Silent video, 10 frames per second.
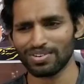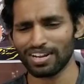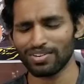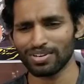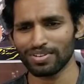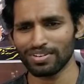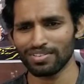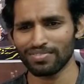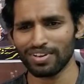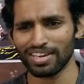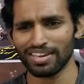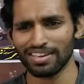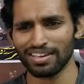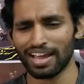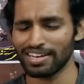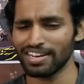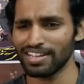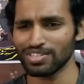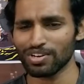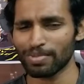I don't even know if I did
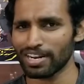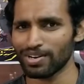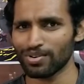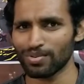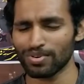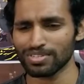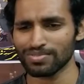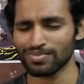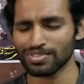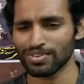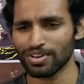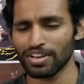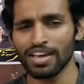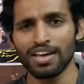enjoy it, but I don't know what's going on.